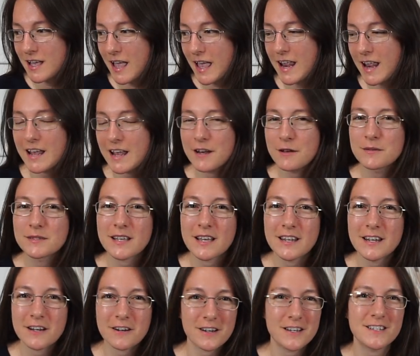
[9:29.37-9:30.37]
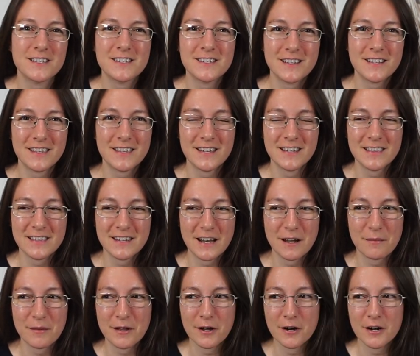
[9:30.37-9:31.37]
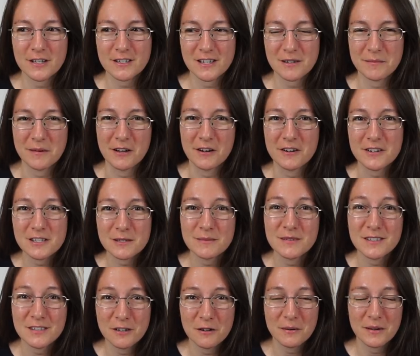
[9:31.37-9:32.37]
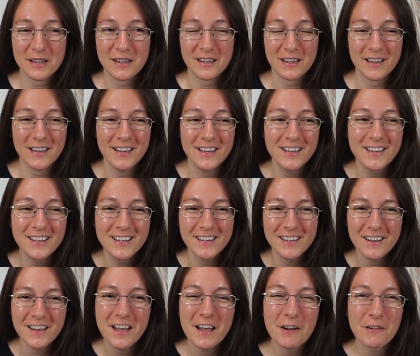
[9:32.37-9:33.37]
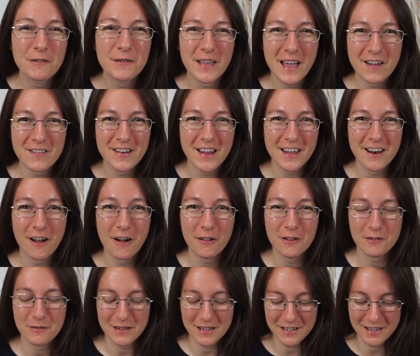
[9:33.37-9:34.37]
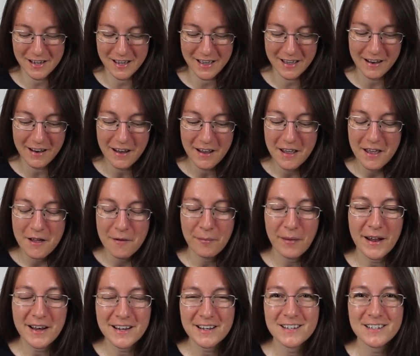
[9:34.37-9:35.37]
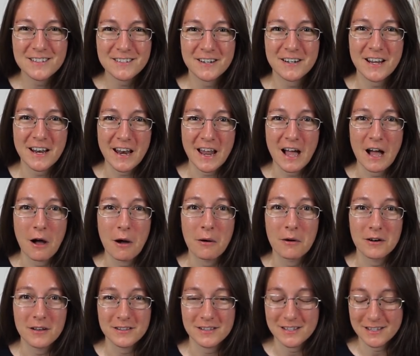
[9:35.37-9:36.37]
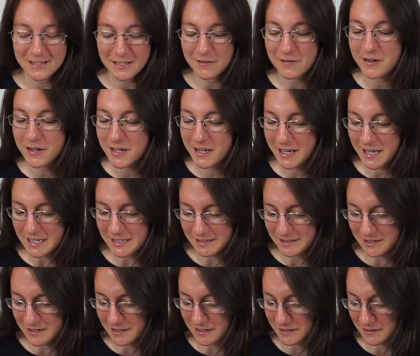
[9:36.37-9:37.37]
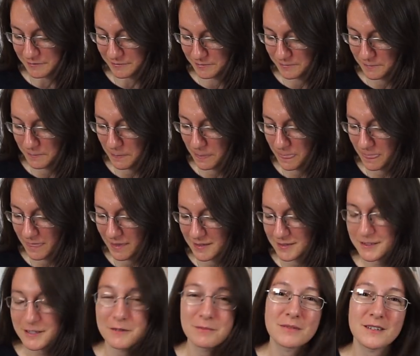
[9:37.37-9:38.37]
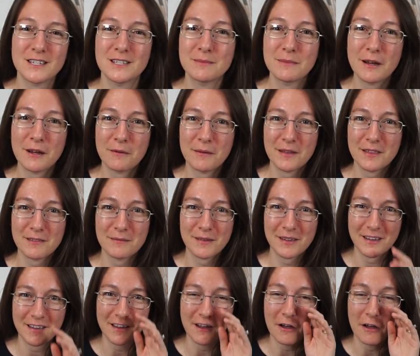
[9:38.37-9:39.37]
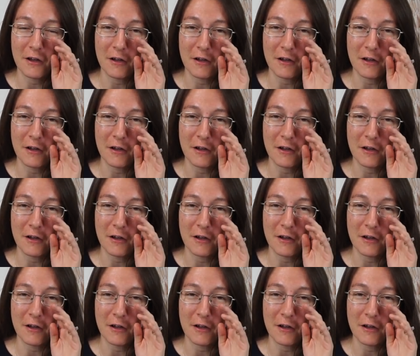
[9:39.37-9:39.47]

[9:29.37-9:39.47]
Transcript: And I know it's kind of crazy to think that I'm like already talking about Christmas sewing when we haven't had Halloween yet, but I need to start it now or else it's never gonna get done. So please bear with me.